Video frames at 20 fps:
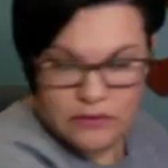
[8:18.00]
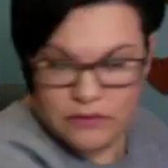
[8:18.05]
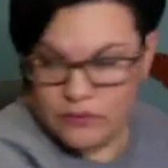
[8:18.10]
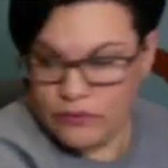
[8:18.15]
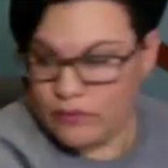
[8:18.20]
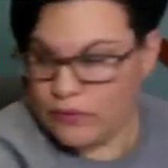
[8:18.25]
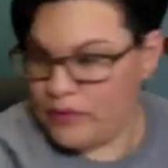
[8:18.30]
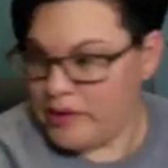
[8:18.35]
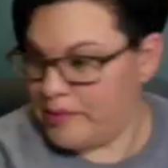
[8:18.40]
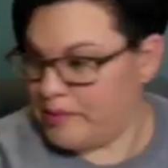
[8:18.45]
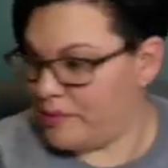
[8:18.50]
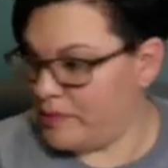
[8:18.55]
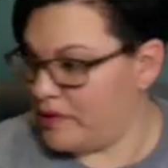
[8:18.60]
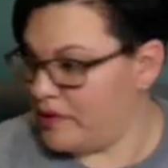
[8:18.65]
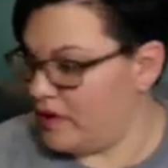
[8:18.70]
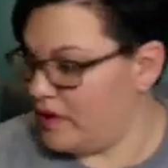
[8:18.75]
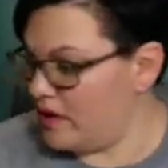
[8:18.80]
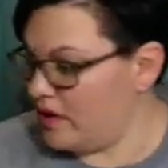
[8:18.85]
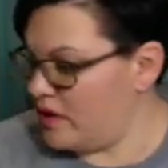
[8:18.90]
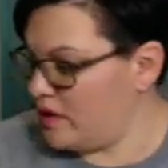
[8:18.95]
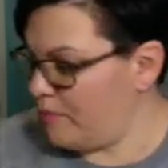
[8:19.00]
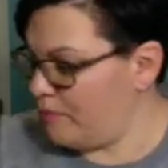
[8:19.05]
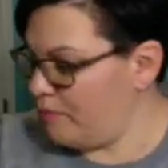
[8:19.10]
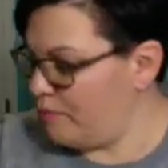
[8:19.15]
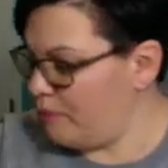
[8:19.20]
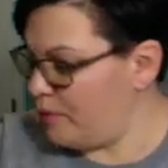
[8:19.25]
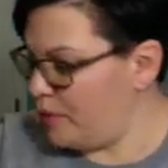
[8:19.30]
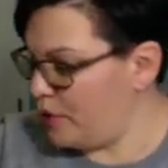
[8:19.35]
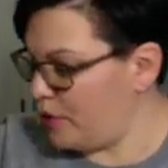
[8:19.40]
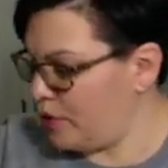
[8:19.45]
WIP
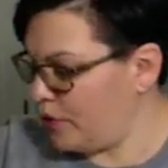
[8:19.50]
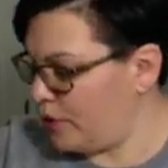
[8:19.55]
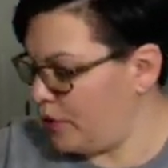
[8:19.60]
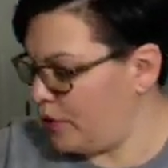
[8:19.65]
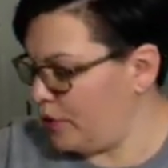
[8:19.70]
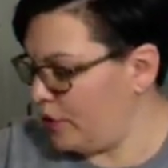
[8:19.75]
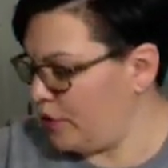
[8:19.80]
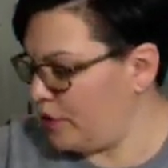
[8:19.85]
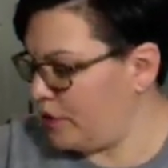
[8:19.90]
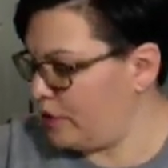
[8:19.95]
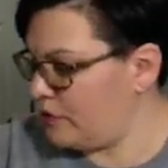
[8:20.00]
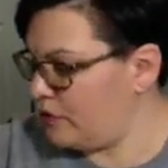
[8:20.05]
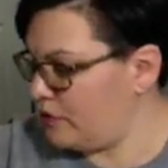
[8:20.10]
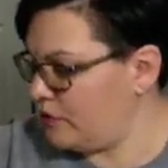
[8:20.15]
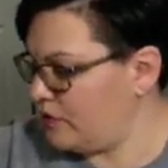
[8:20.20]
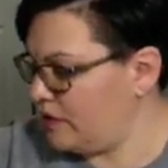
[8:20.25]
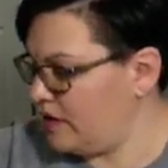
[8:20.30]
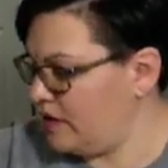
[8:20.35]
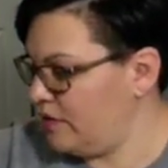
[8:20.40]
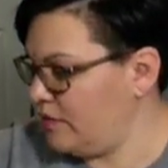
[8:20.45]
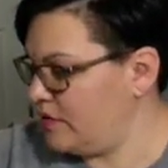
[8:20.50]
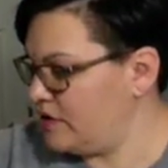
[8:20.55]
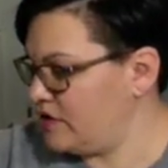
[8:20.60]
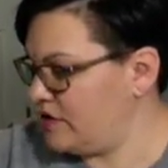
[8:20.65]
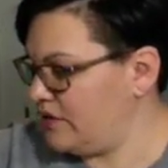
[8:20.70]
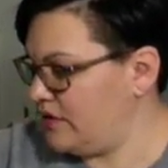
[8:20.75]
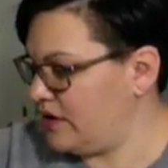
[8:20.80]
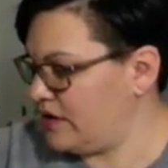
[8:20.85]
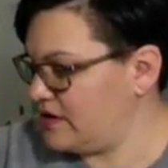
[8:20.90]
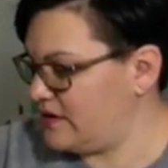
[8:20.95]
number 3, which
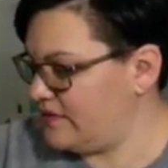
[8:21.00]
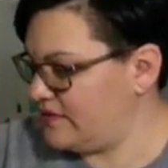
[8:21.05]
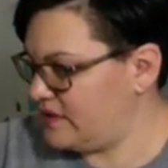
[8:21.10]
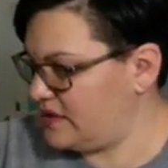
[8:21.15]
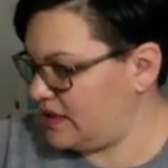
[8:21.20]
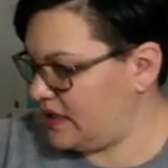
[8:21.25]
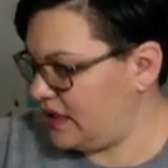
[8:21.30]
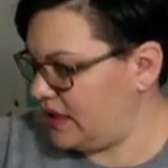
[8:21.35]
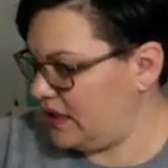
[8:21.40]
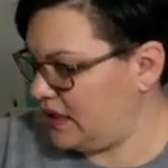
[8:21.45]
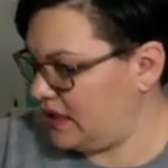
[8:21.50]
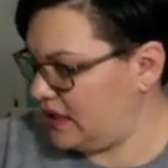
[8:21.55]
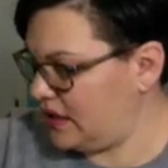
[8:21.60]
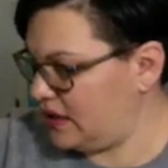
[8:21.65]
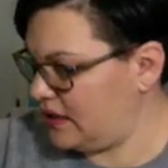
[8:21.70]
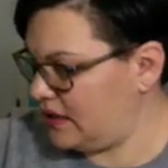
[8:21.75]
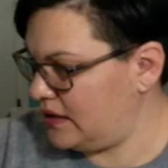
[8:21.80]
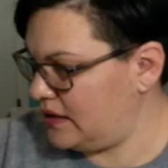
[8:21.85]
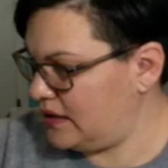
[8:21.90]
you guys have seen